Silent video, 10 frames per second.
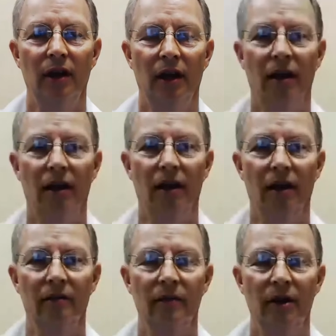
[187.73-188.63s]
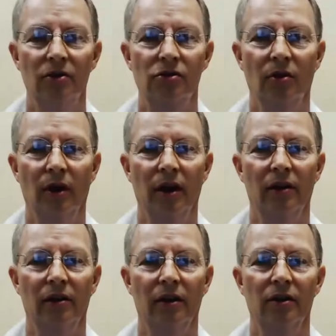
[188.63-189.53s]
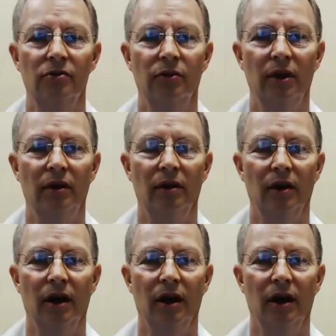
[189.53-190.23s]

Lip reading: And so one of the things we,